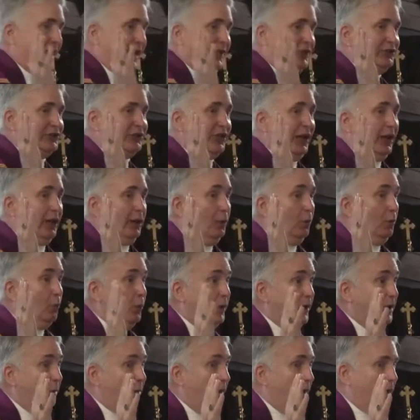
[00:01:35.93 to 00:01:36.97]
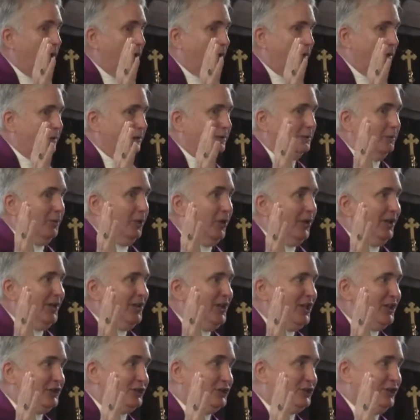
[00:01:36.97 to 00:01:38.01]
and say, we will, we're in
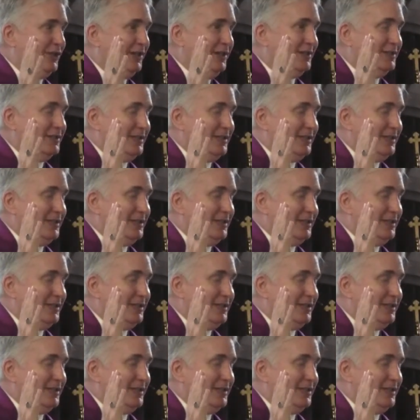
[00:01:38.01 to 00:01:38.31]
this